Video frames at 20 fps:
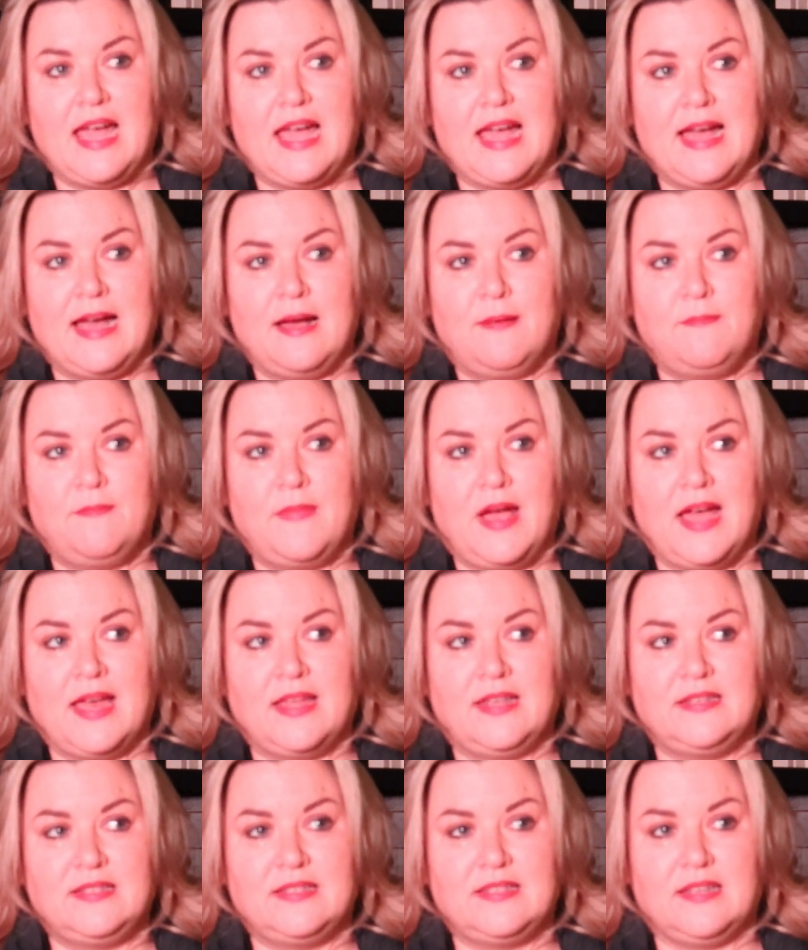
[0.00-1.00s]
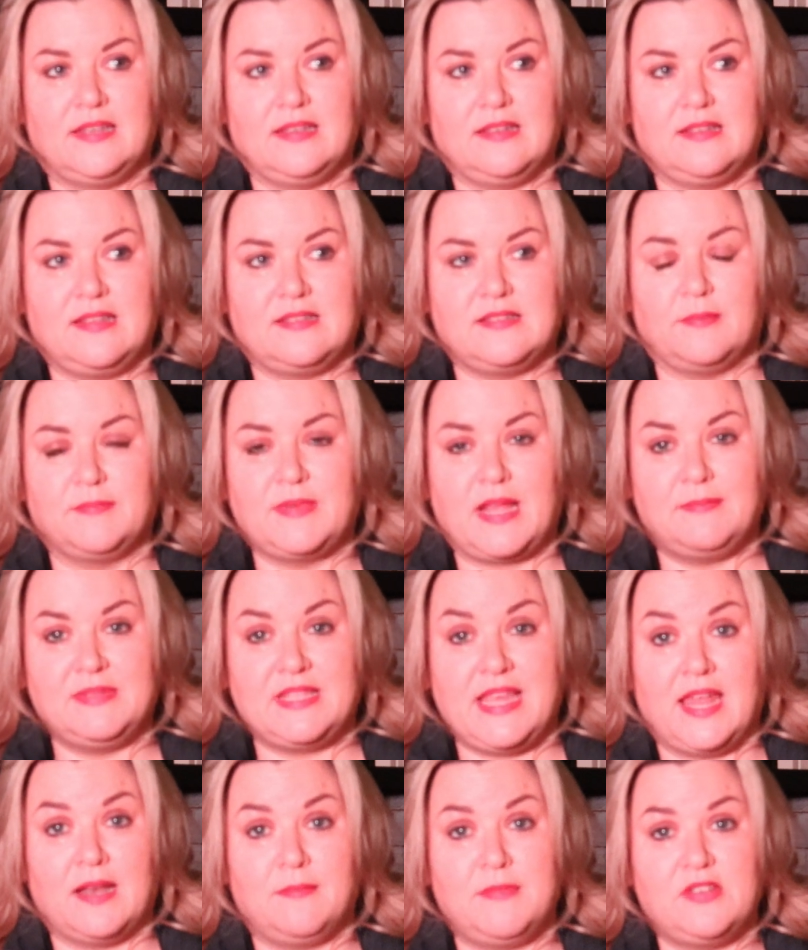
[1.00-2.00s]
And
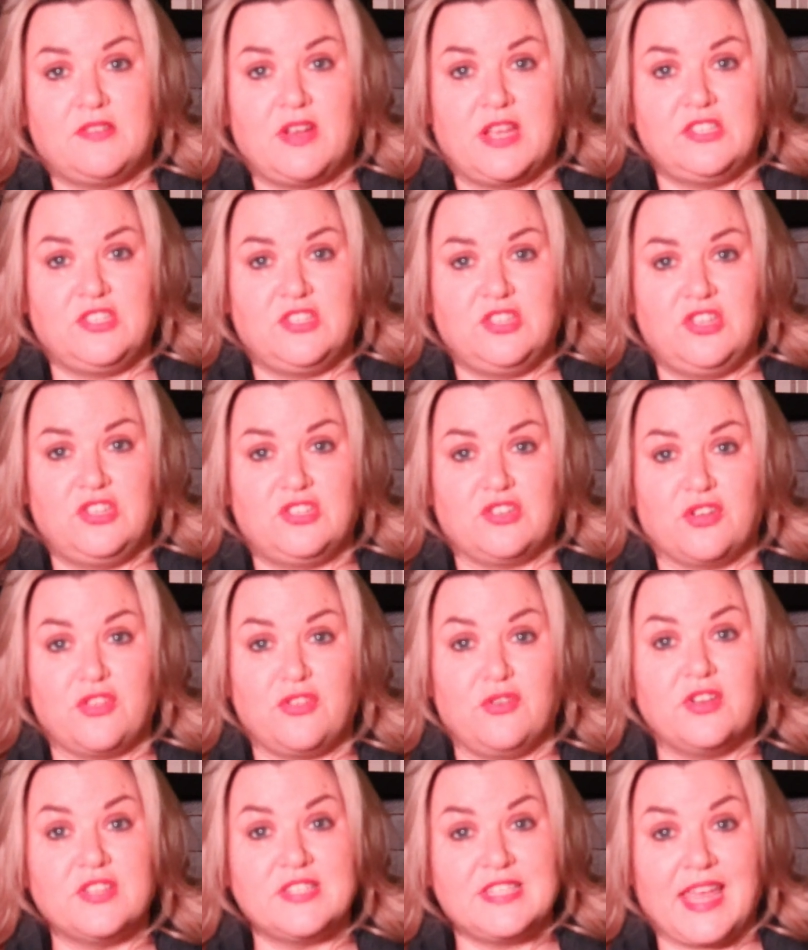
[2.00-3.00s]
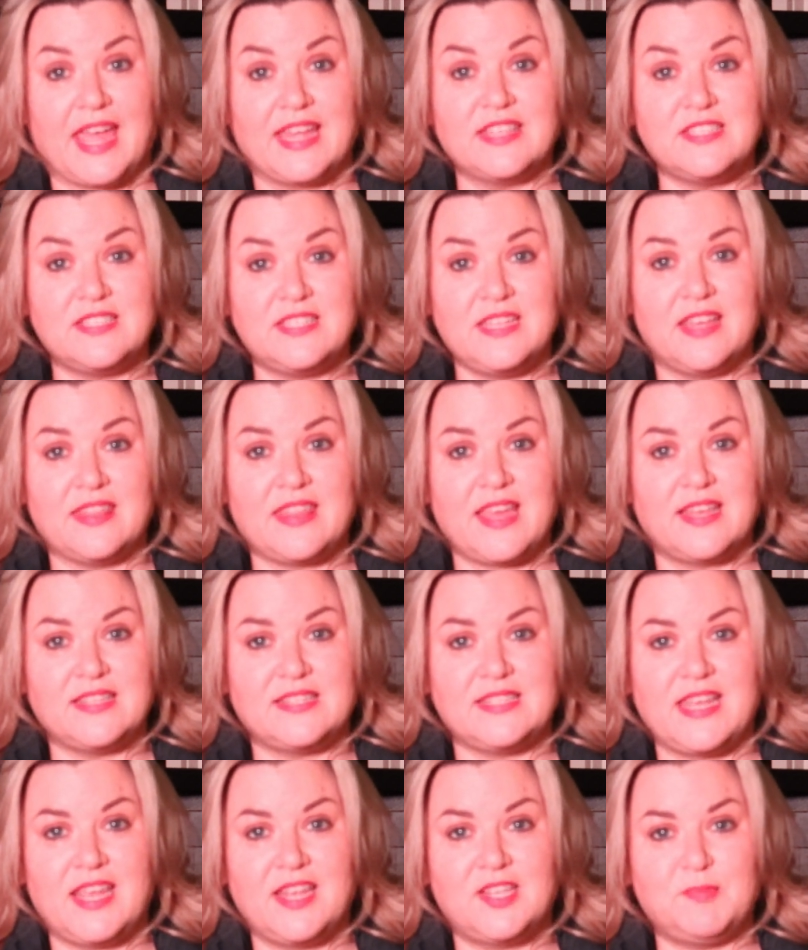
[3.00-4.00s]
sometimes the enemy tries to use your thoughts against you at that
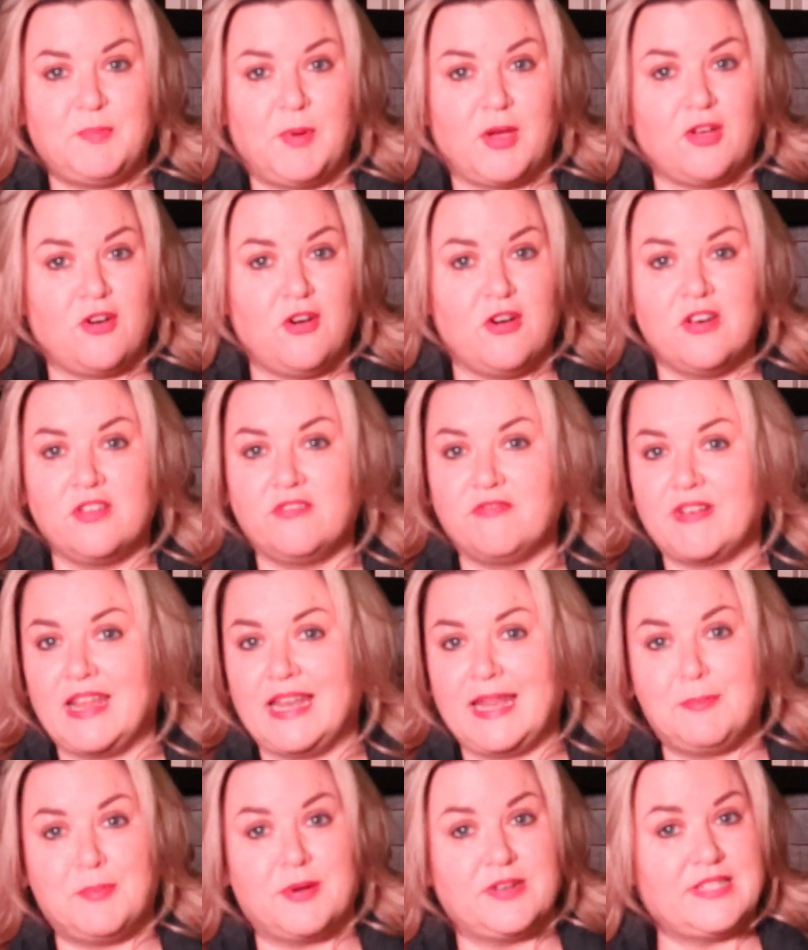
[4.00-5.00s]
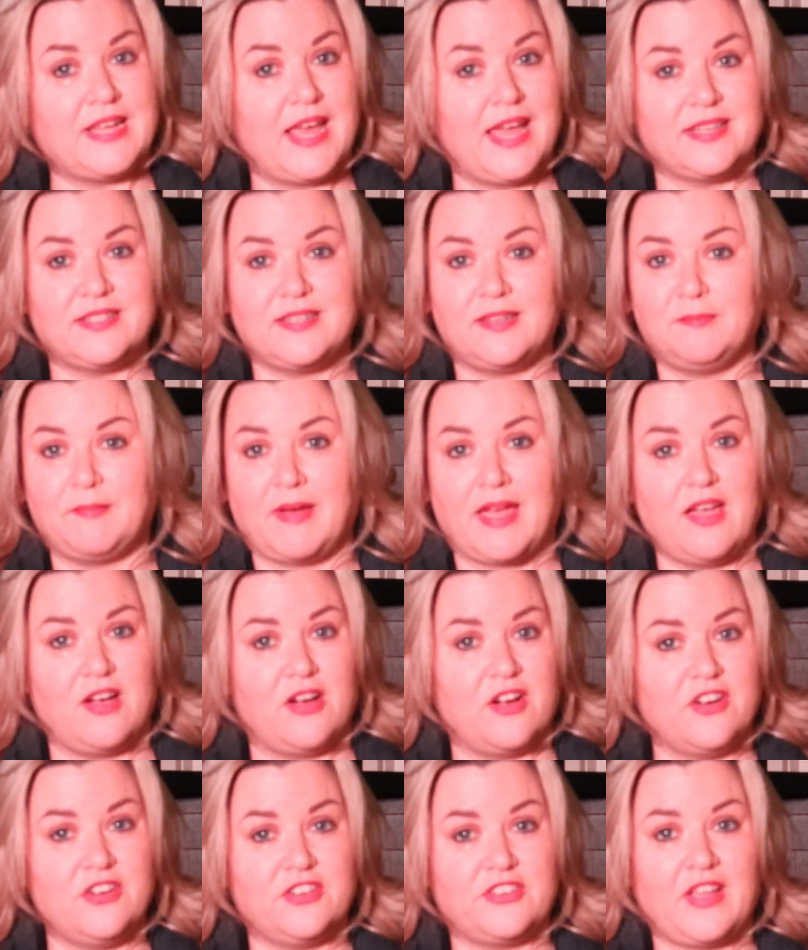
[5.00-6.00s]
stage, but God really protected my
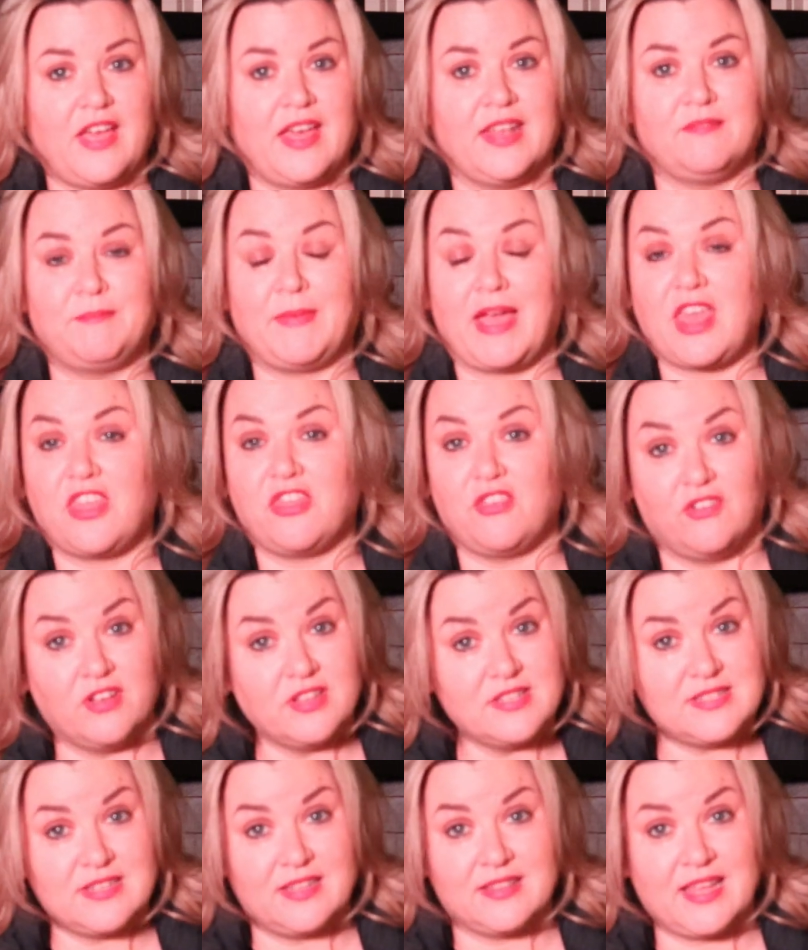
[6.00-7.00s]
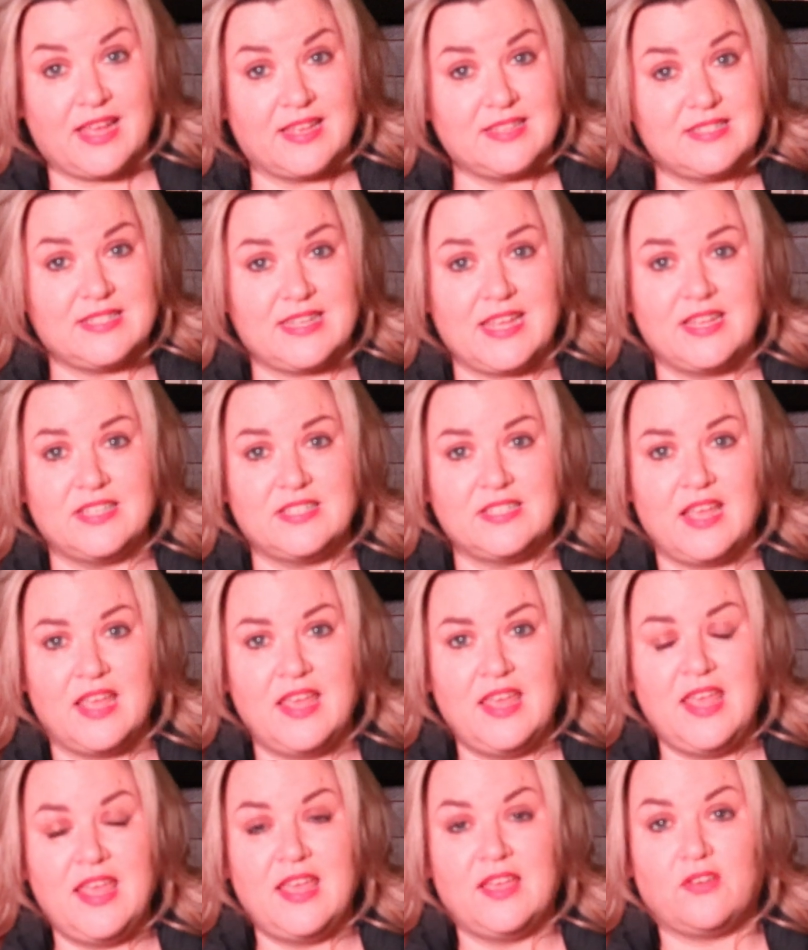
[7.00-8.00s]
heart and my thoughts at that stage.
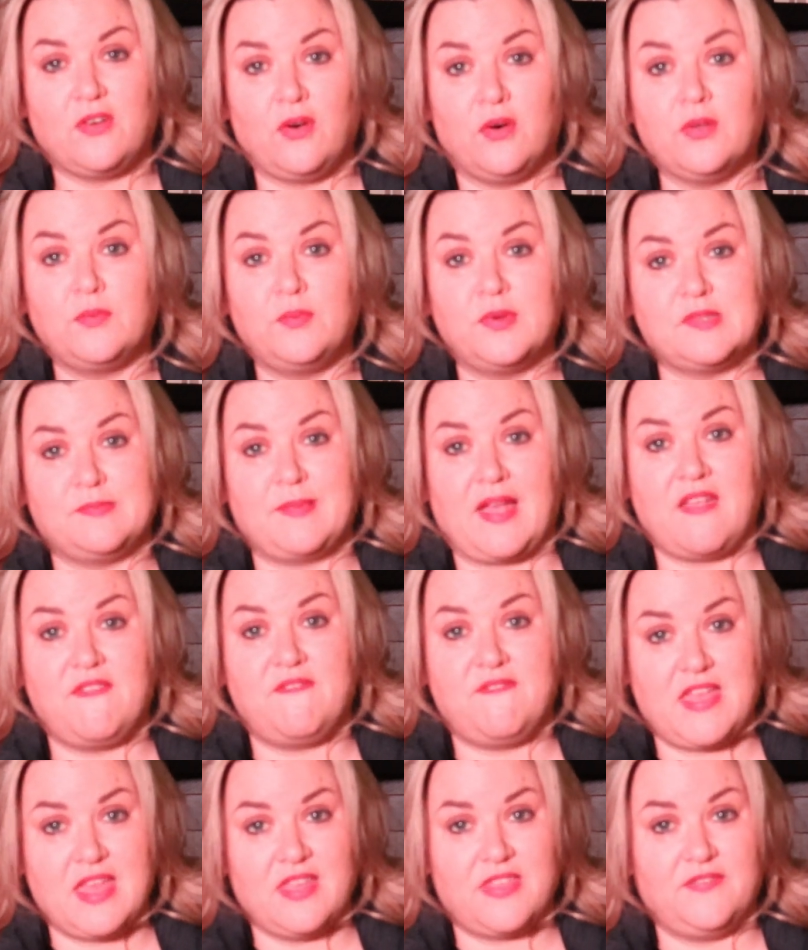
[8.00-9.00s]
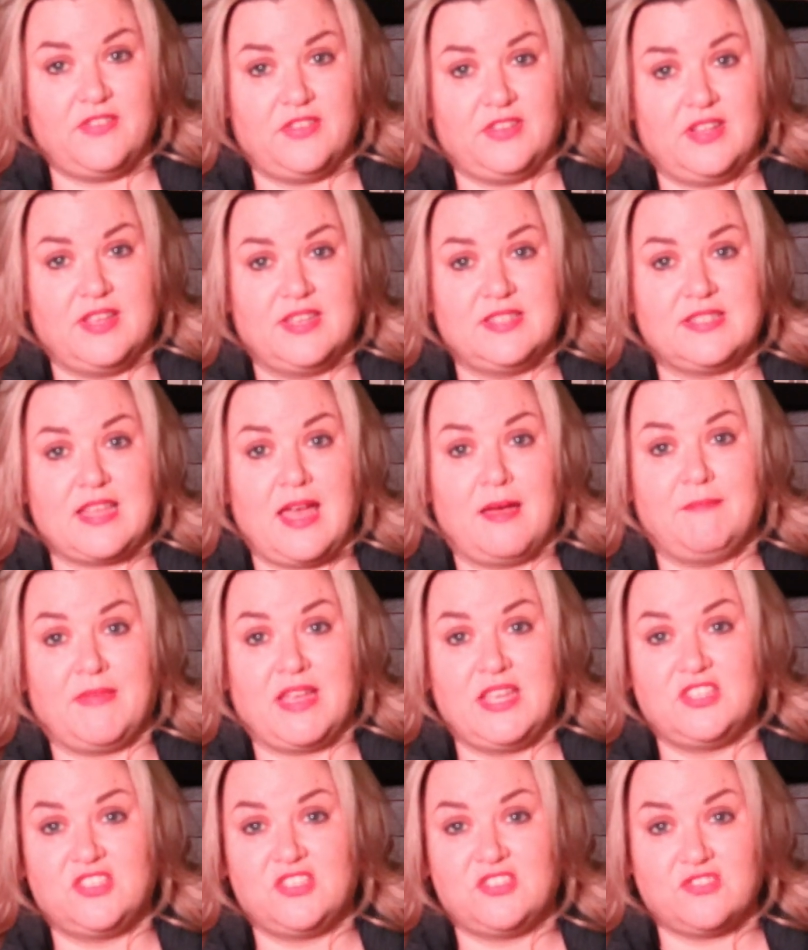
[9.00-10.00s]
God was my faithfulness and
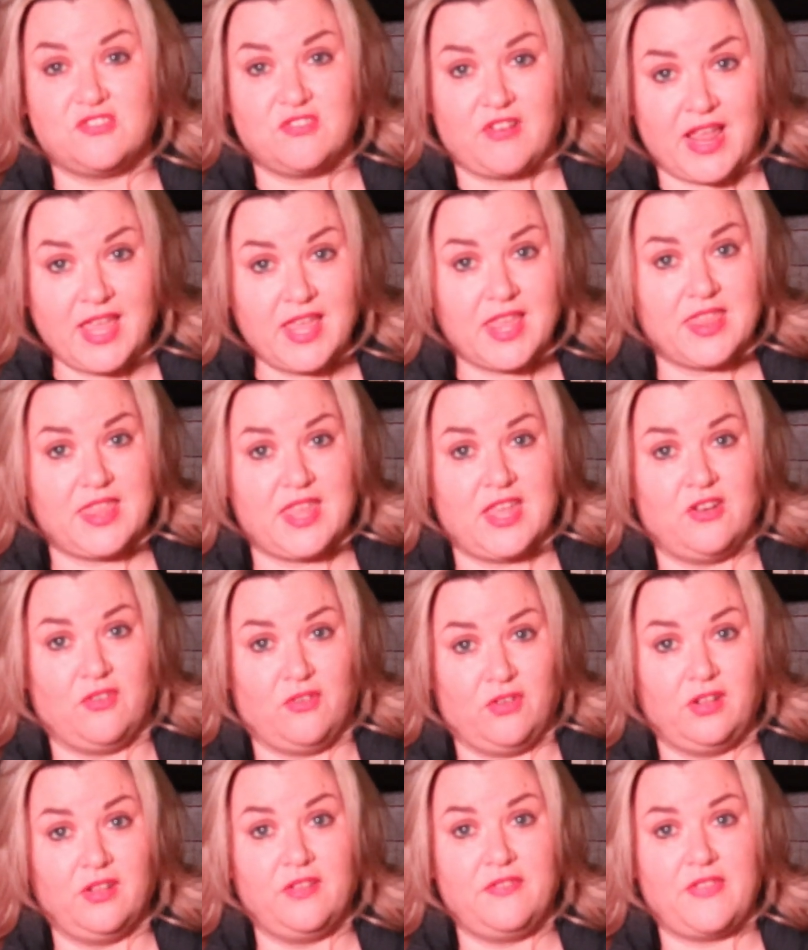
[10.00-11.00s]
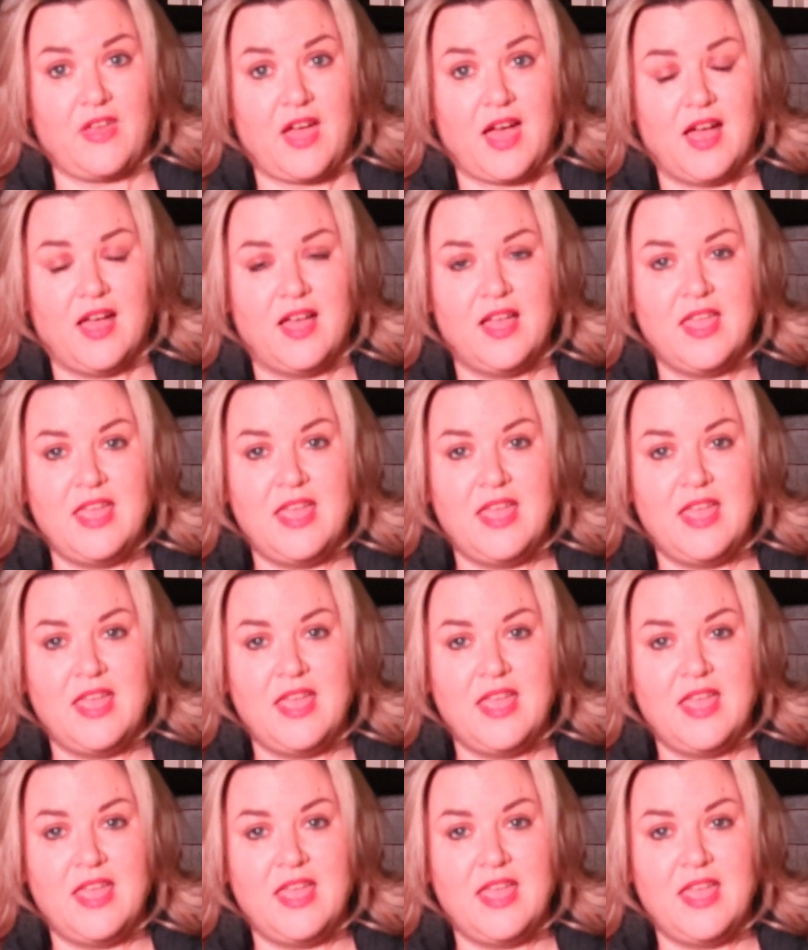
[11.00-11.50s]
my strength in all of that,